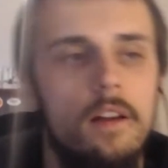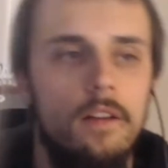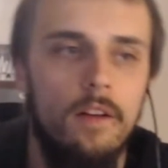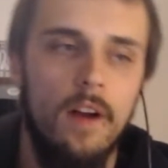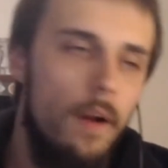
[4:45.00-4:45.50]

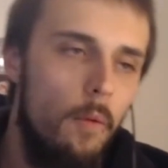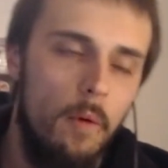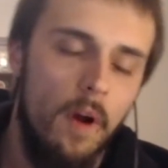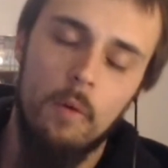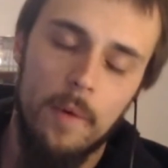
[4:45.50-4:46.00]
I don't
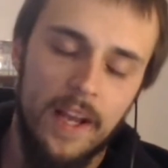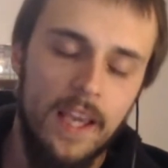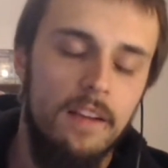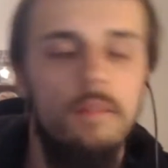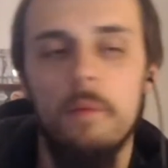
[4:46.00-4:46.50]
want my
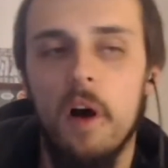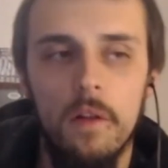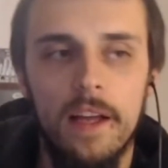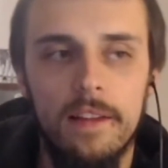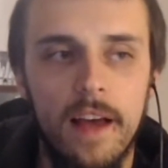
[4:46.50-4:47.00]
kids smelling
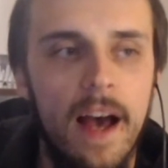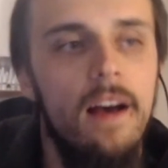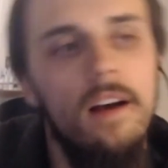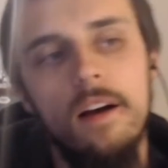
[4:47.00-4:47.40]
like that.